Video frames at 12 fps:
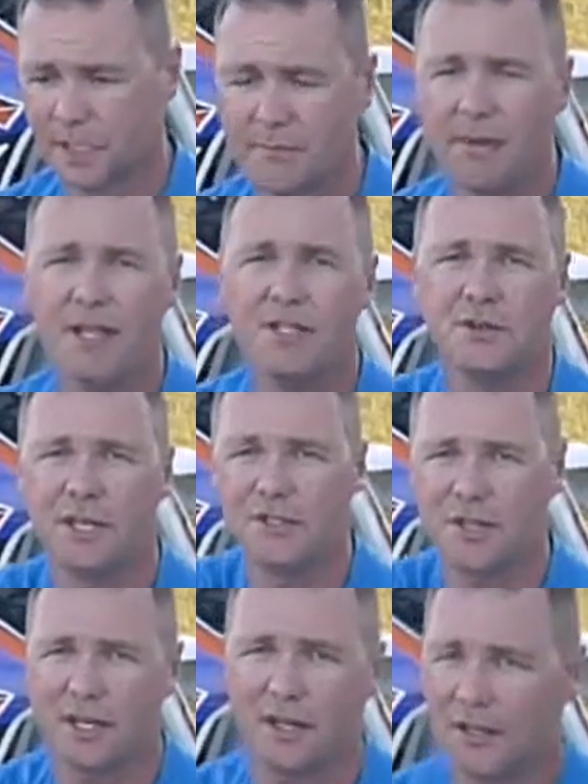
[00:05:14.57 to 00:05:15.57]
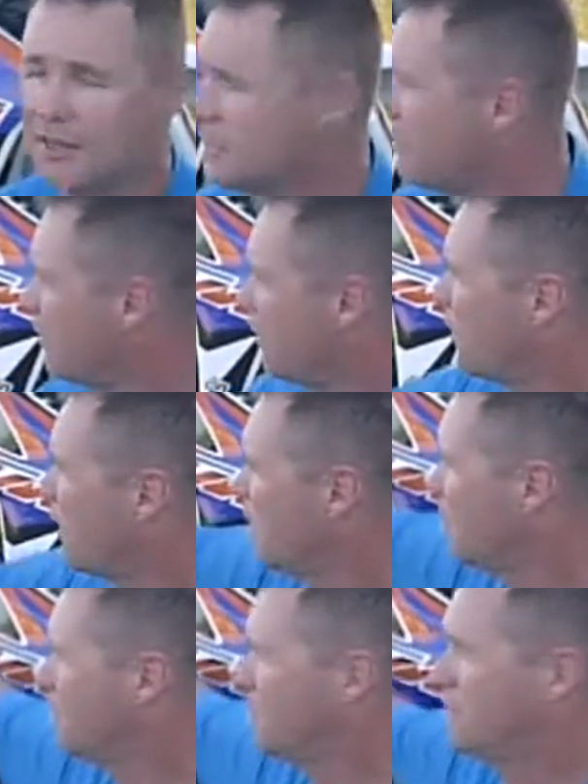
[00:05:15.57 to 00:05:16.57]
And mind you, I tried all this before I
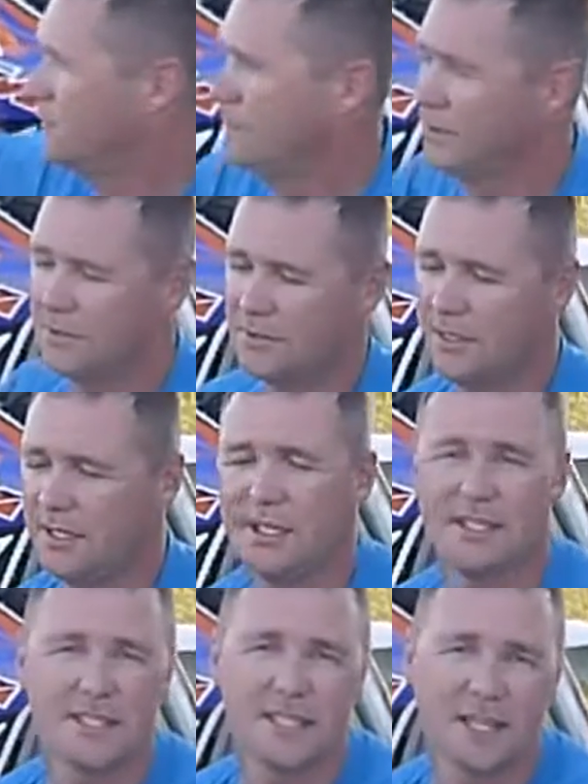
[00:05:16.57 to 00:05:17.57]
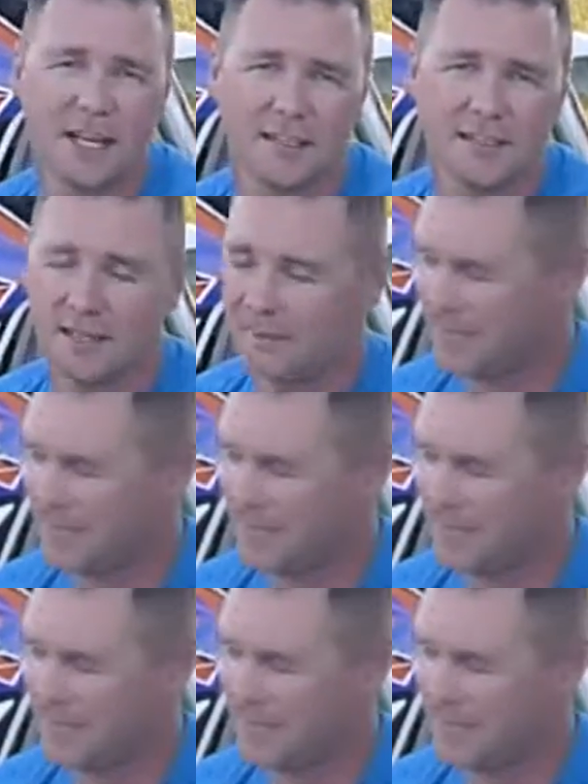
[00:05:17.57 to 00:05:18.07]
went to the seat concept